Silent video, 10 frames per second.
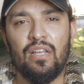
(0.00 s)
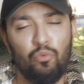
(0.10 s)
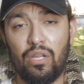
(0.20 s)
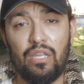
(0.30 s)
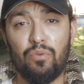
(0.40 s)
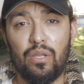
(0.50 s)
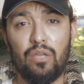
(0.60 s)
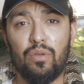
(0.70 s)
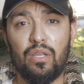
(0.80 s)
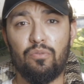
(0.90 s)

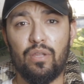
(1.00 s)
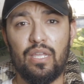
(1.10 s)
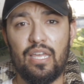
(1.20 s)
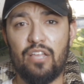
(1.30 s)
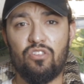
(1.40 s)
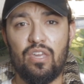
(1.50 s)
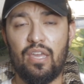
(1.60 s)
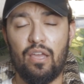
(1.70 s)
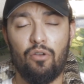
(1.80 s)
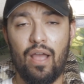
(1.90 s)
really
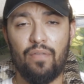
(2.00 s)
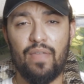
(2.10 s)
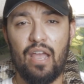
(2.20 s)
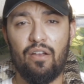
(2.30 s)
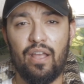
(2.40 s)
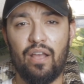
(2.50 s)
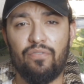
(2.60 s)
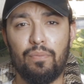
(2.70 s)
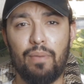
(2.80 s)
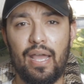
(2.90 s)
itchy around the area
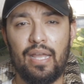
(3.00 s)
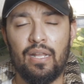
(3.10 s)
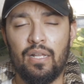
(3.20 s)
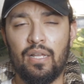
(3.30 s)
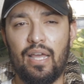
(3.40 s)
of the bite.